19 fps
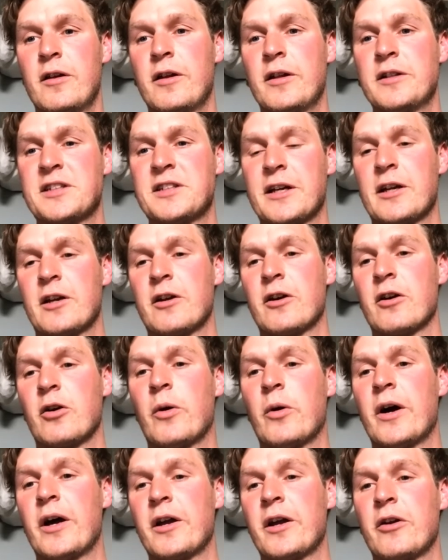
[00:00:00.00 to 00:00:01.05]
it's like got
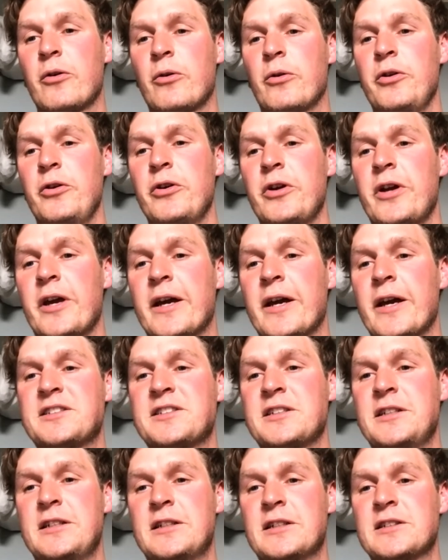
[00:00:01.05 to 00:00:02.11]
quite a cool UK scene.